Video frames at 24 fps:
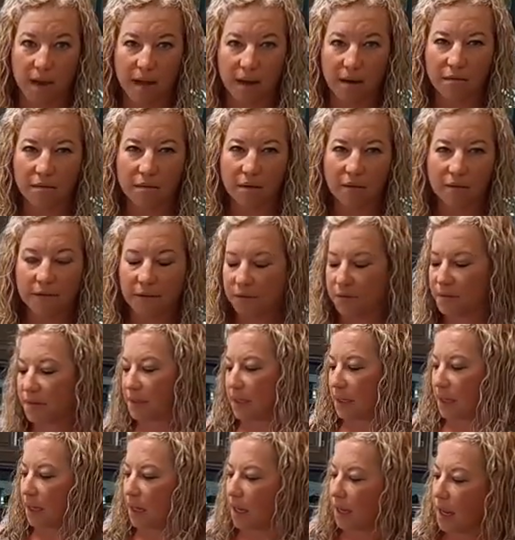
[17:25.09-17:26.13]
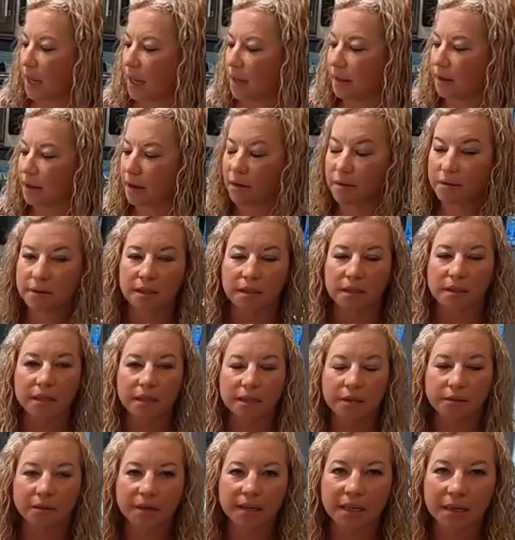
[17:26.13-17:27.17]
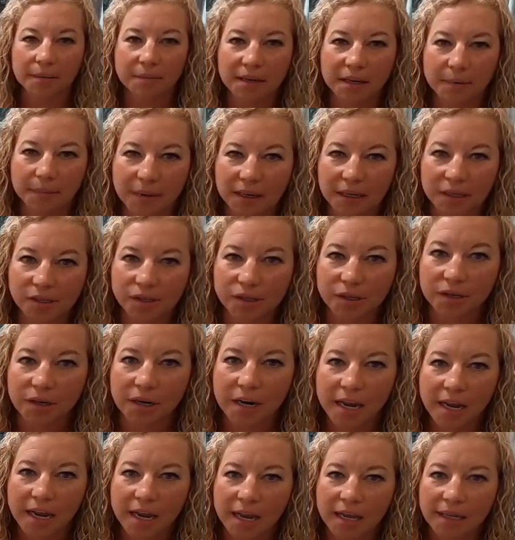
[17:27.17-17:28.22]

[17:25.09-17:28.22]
I don't know if you've seen it. There's a little itty bitty picture.